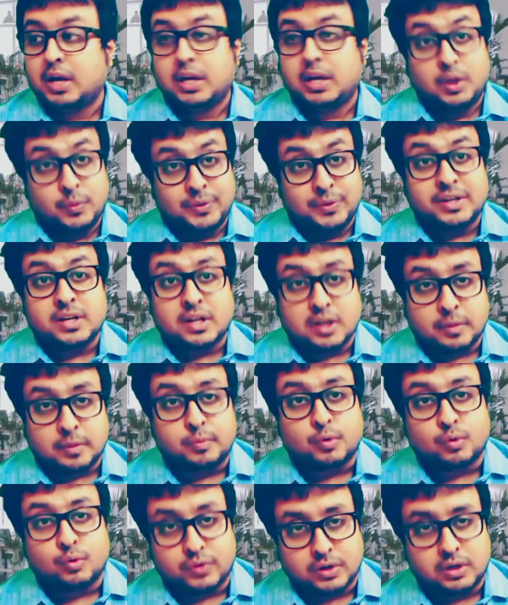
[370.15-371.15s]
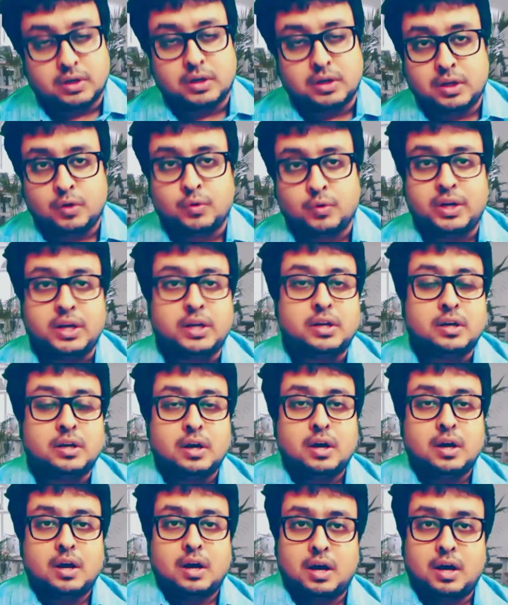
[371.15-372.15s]
You need an approval. You need
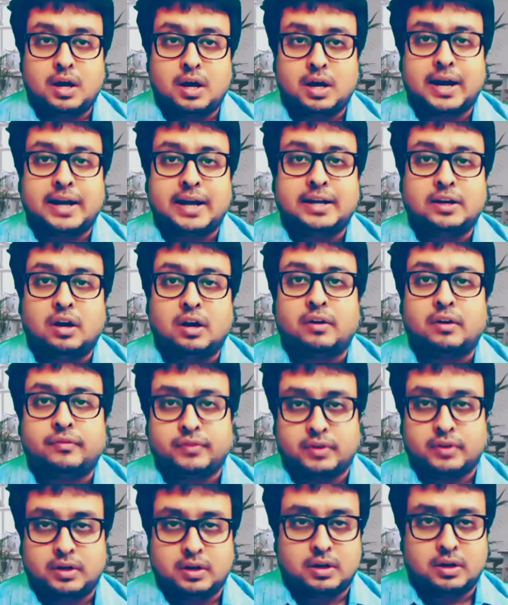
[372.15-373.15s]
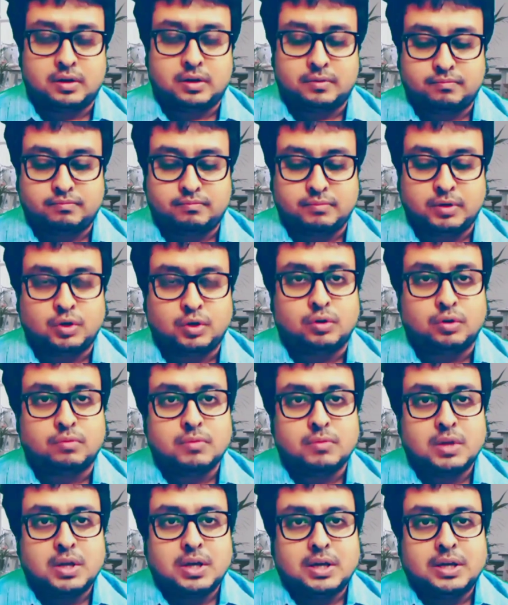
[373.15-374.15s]
a kind
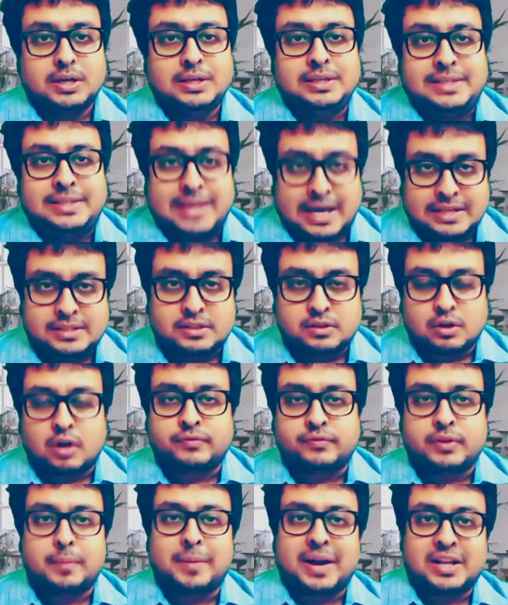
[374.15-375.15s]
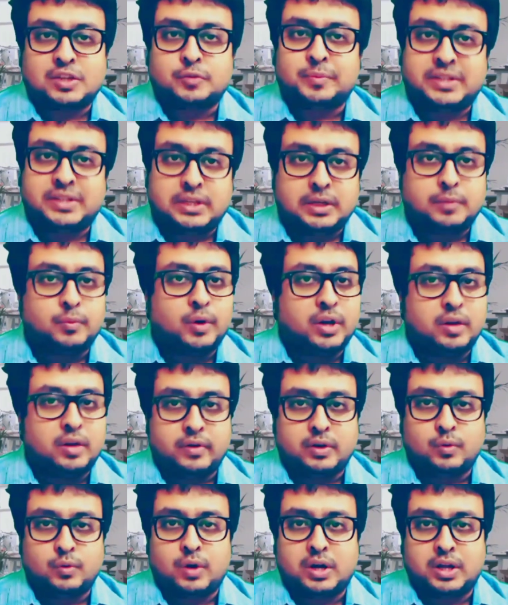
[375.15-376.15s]
of yes of the management team
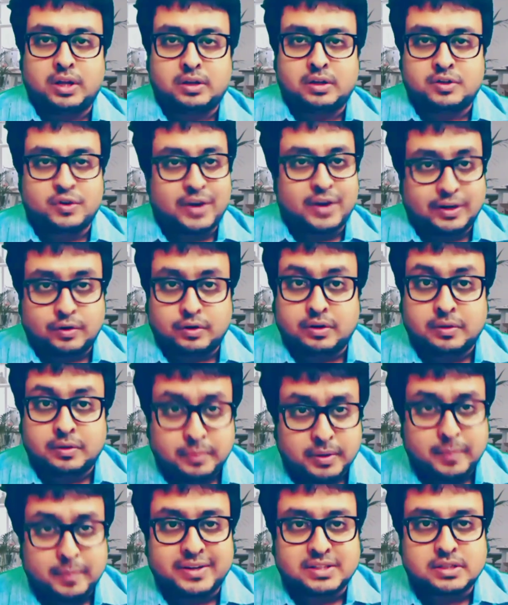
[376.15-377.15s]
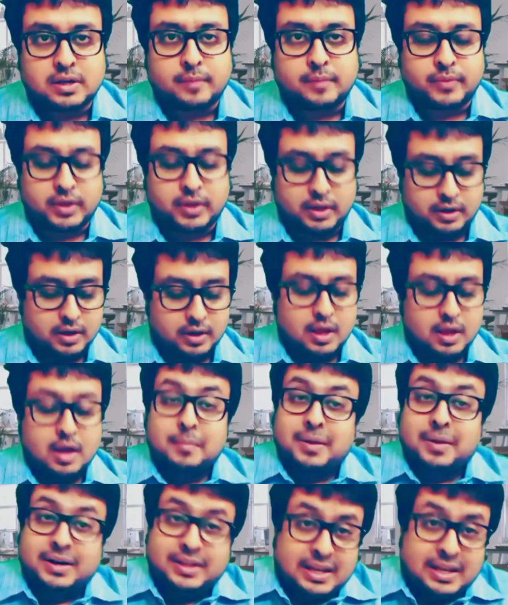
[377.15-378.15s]
whenever you are trying to implement something.
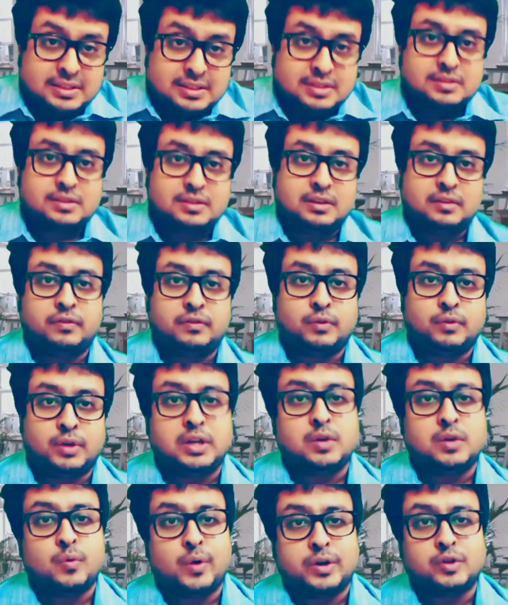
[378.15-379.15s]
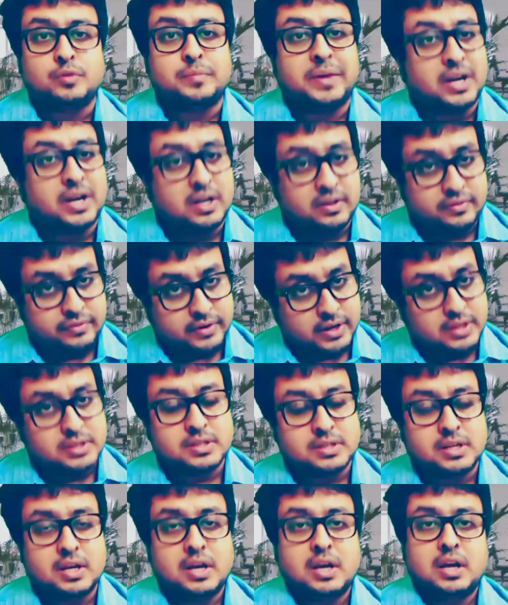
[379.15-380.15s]
But yes, if you really want to make a
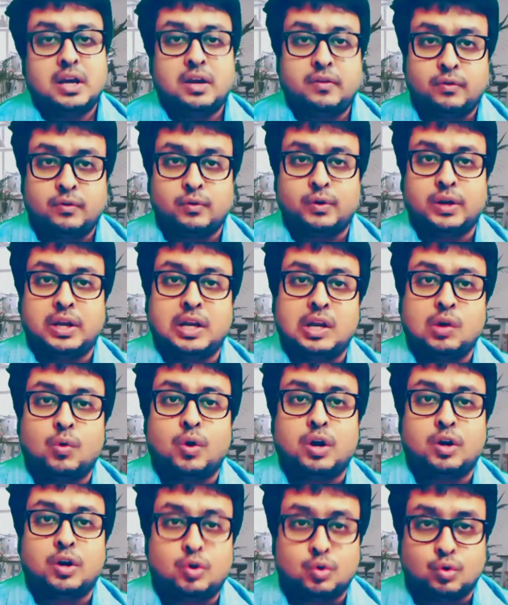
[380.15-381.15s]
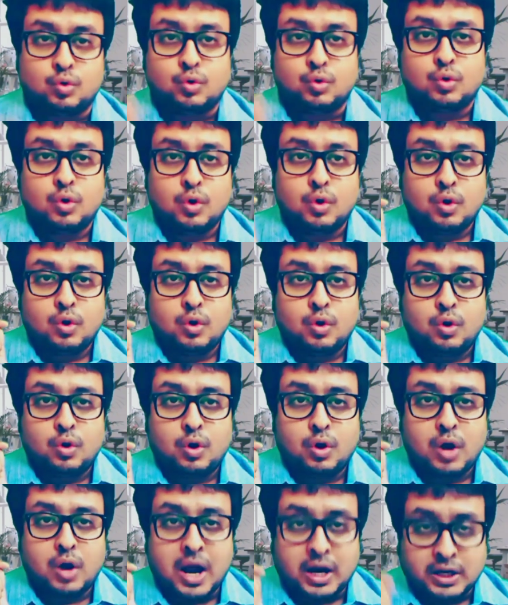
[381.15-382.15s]
difference, if you really want to
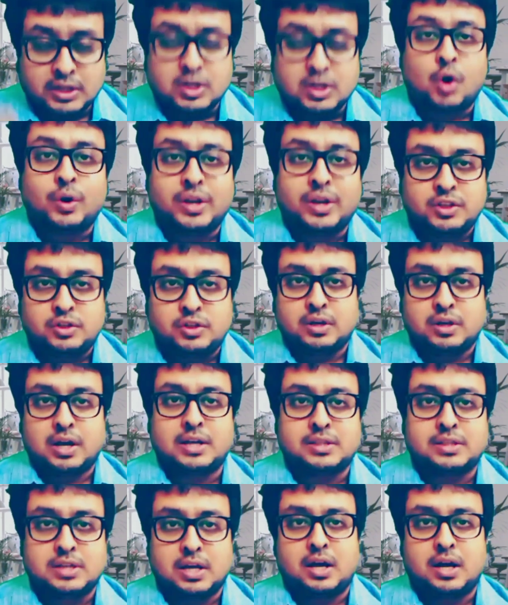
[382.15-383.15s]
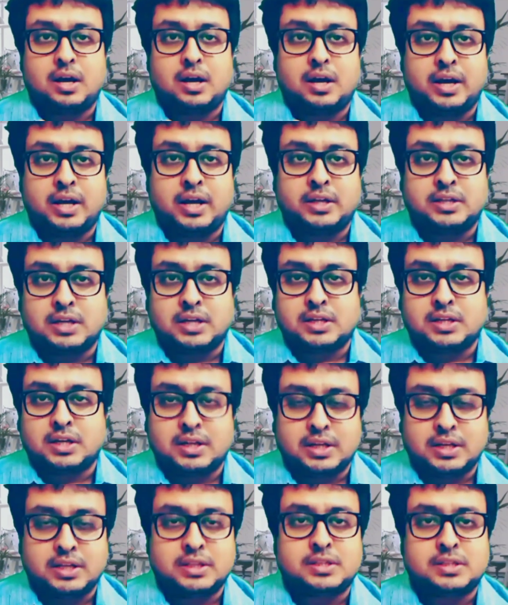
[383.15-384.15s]
acknowledge as a HR
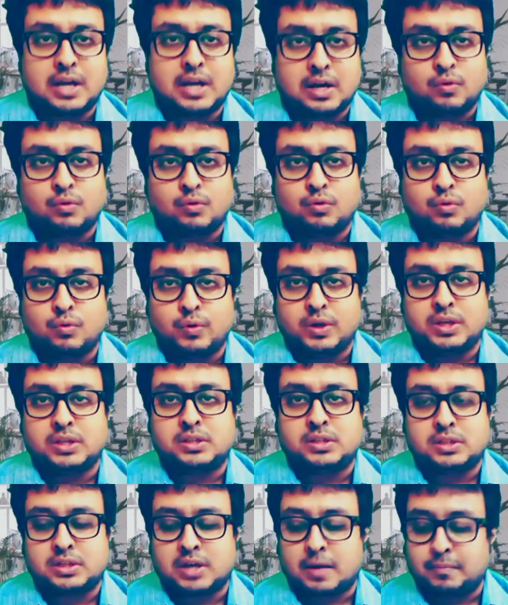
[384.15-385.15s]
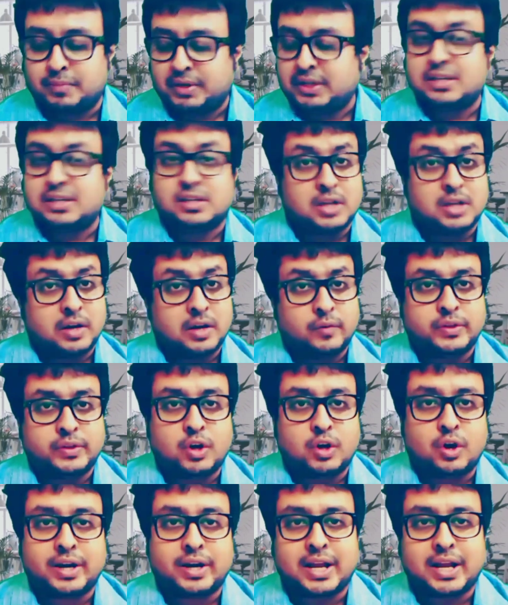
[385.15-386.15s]
journalist and who is completely aligned with
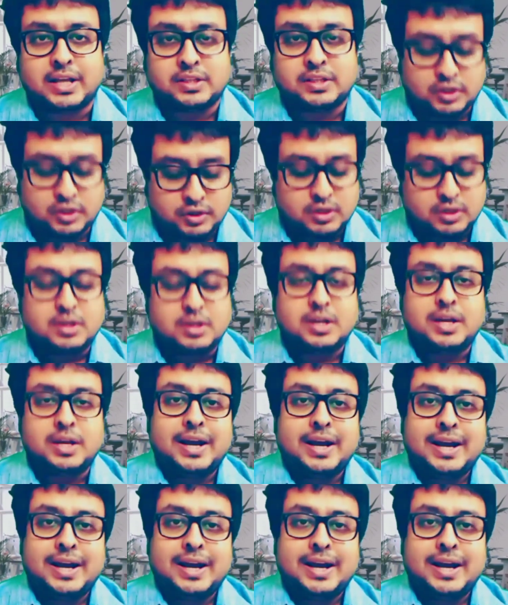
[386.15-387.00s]
the organization,